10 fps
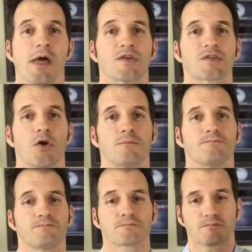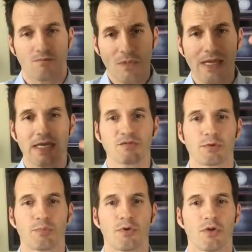So as we
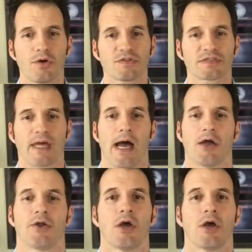pull those down,